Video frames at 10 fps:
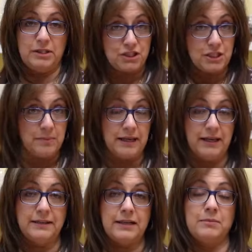sheet
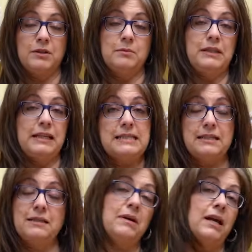pan, I'm going to place
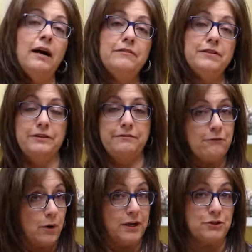it in my oven of
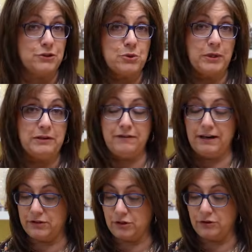
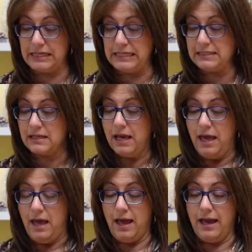425 degrees
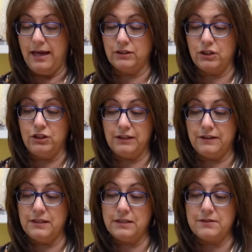and cook
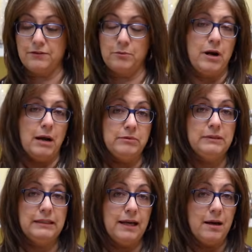this for
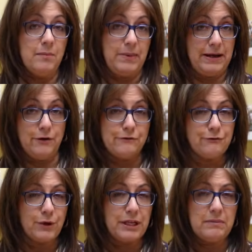probably about
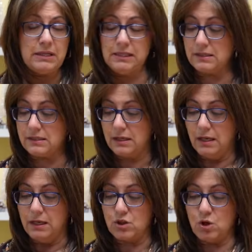40 minutes.
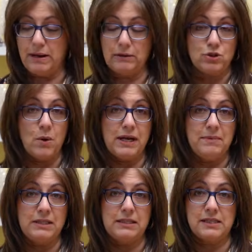So about 20
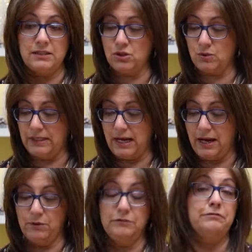minutes into it,
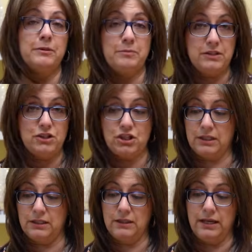I will flip the
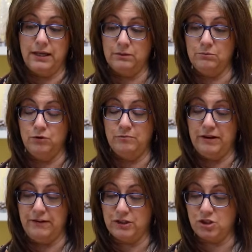chicken and move
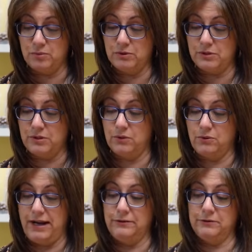my vegetables
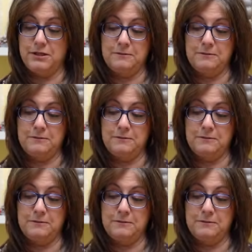around.